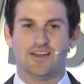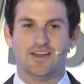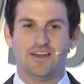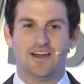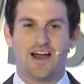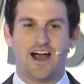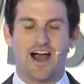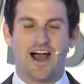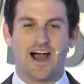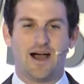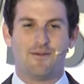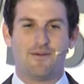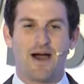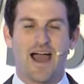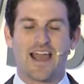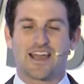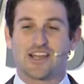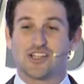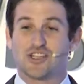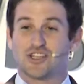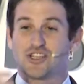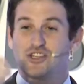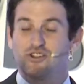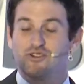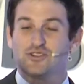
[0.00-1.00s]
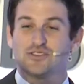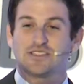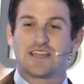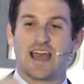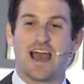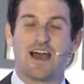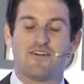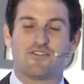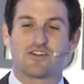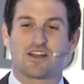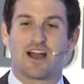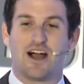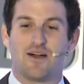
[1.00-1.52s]
I can choose to
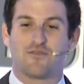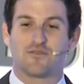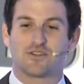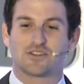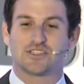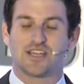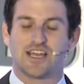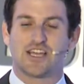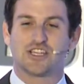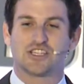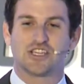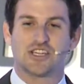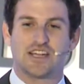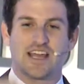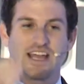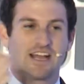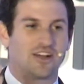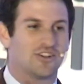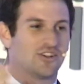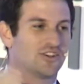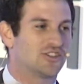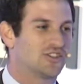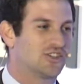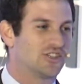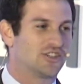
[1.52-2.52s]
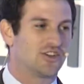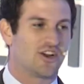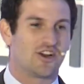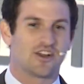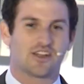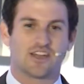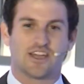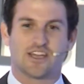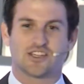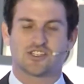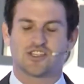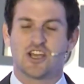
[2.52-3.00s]
have a conversation, English to Turkish,